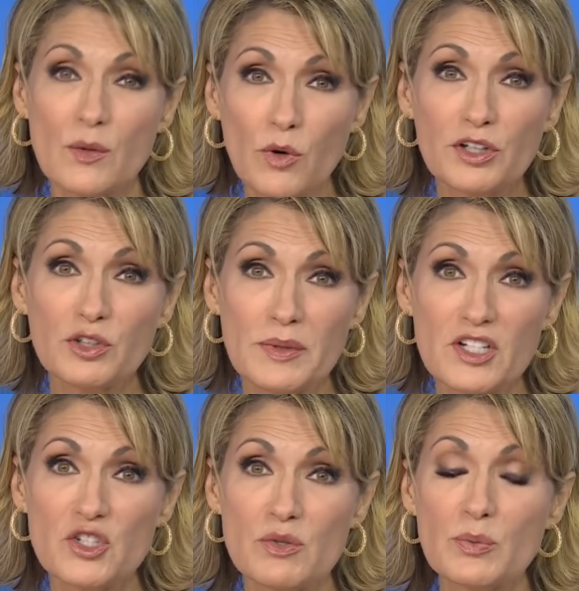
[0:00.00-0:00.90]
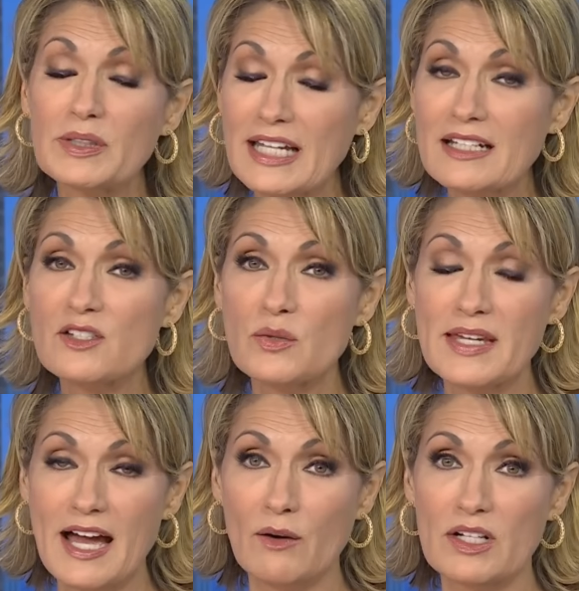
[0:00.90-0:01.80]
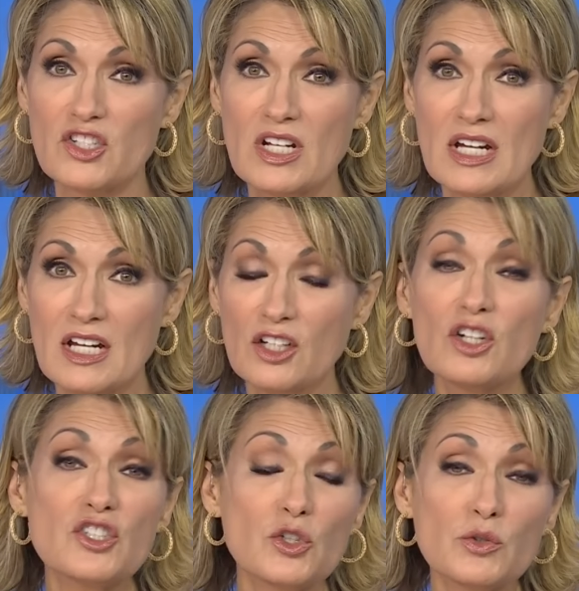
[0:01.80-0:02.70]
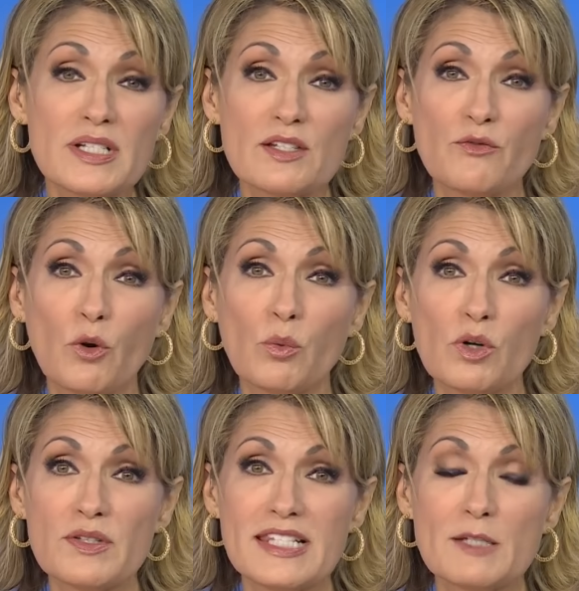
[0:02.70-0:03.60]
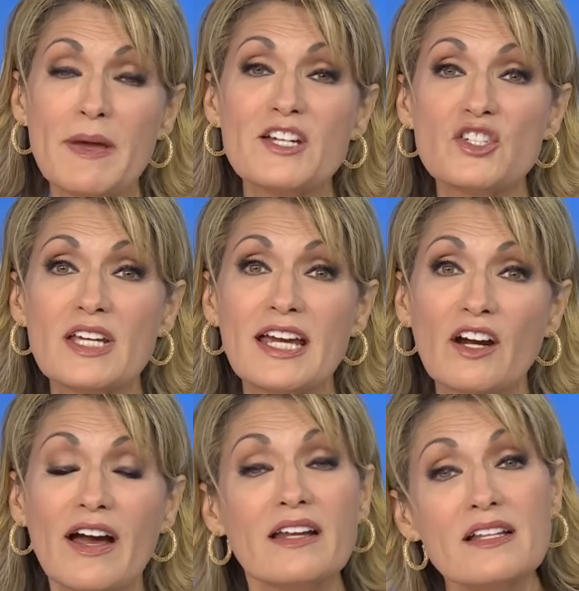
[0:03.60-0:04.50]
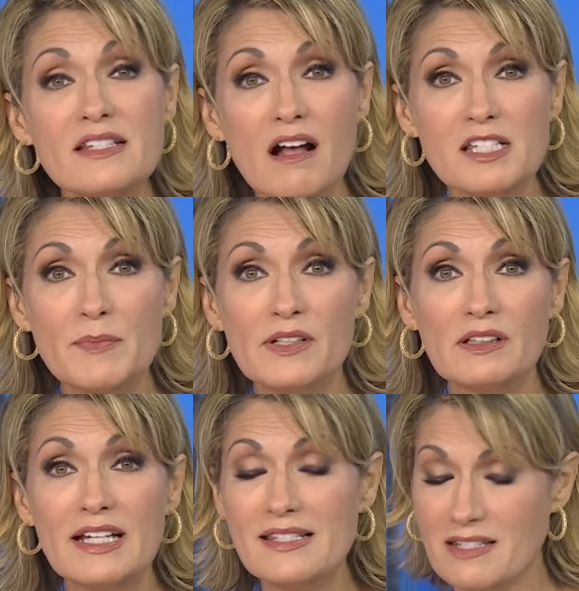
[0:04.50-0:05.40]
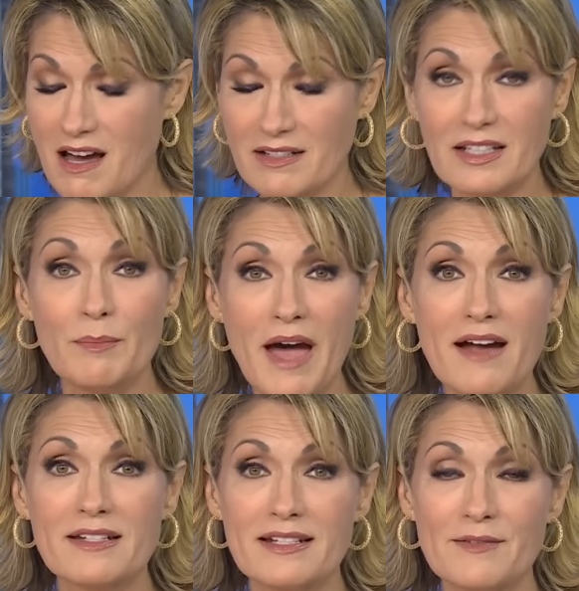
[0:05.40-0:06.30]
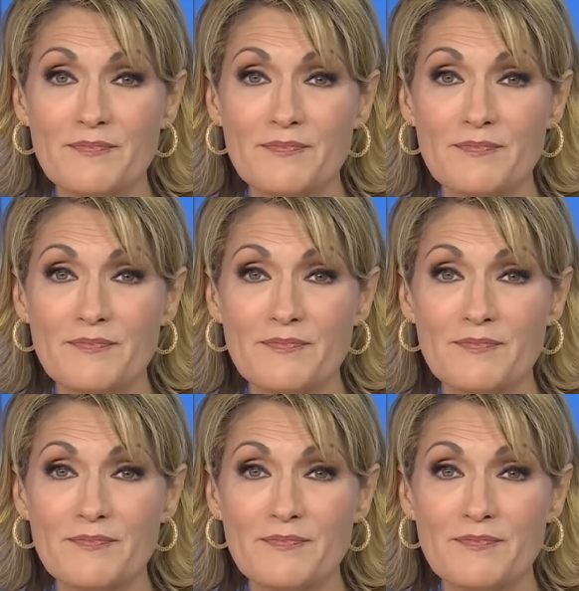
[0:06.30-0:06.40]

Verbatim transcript: work through issues related to the outage. Cook Children's in Fort Worth says patient care at its hospital is not impacted.